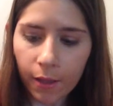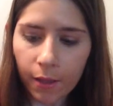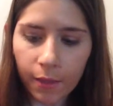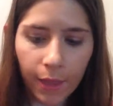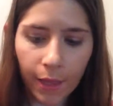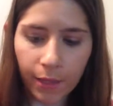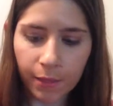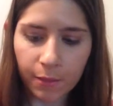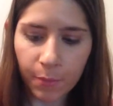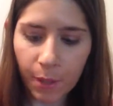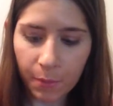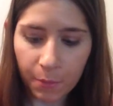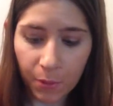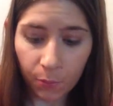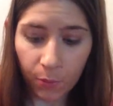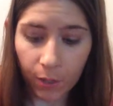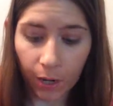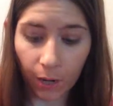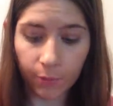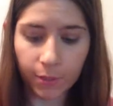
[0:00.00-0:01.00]
that's maybe
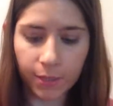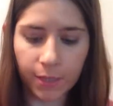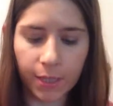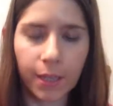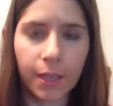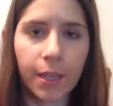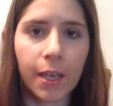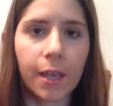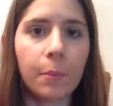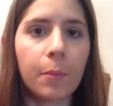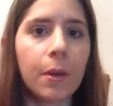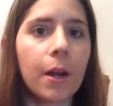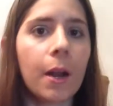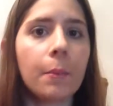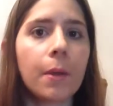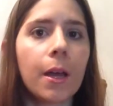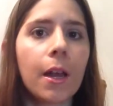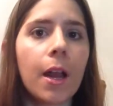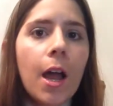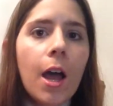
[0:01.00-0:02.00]
what I was thinking, but
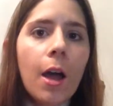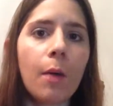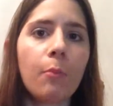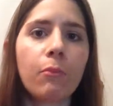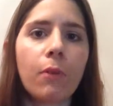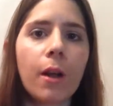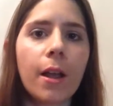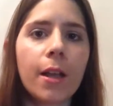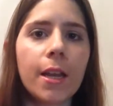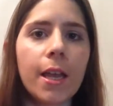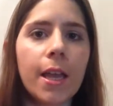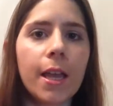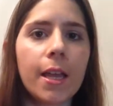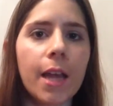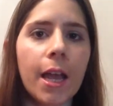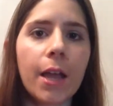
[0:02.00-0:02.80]
I'm going to hop right in.